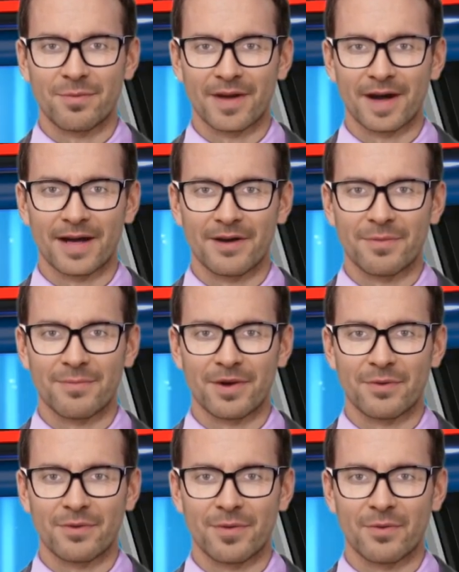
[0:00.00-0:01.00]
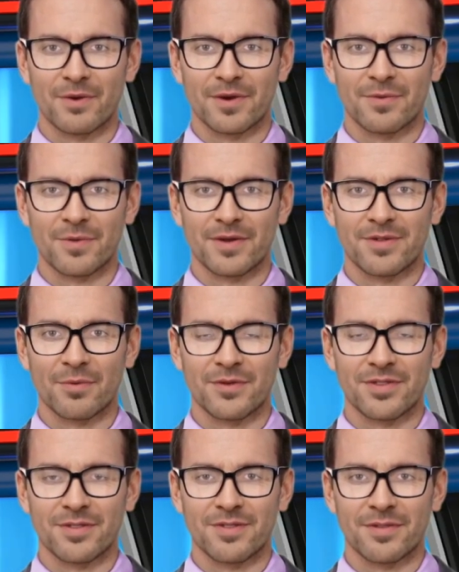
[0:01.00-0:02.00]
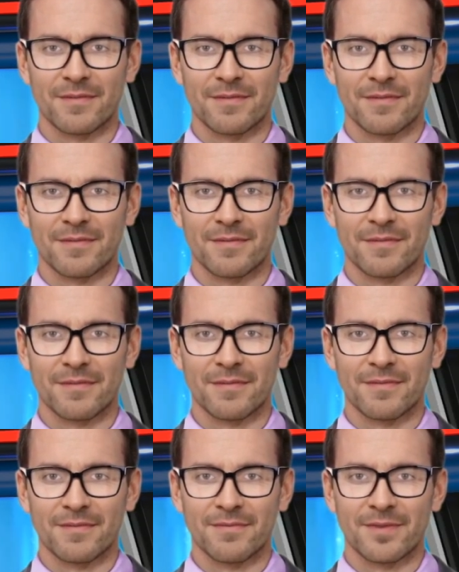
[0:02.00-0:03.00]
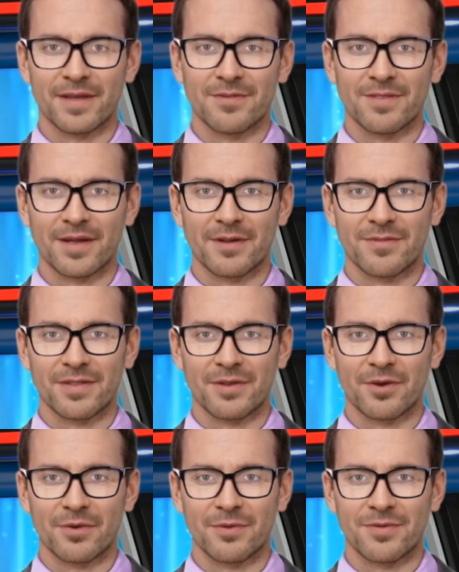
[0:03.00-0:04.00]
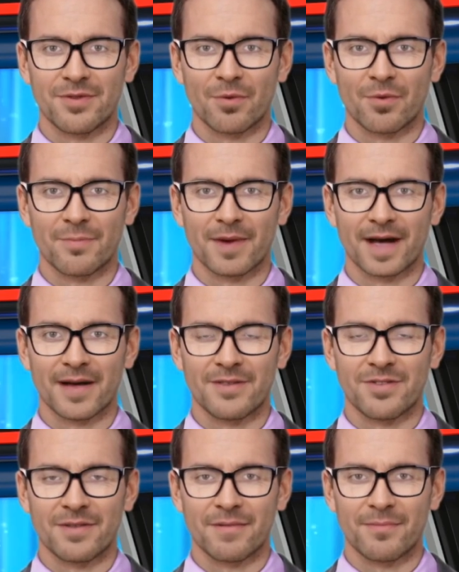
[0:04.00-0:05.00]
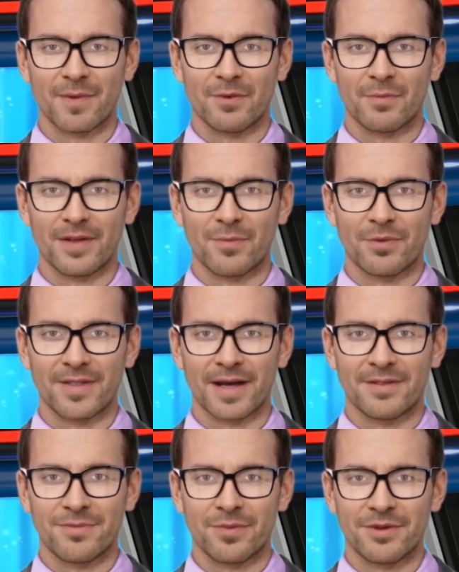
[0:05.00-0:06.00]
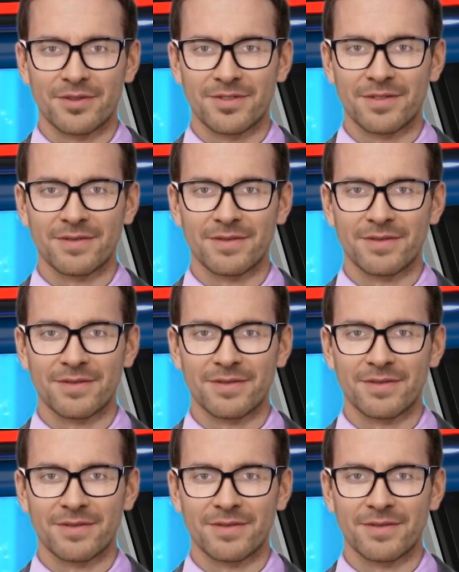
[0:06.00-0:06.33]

a lack of availability of resources. These kits include school bags, bilingual textbooks,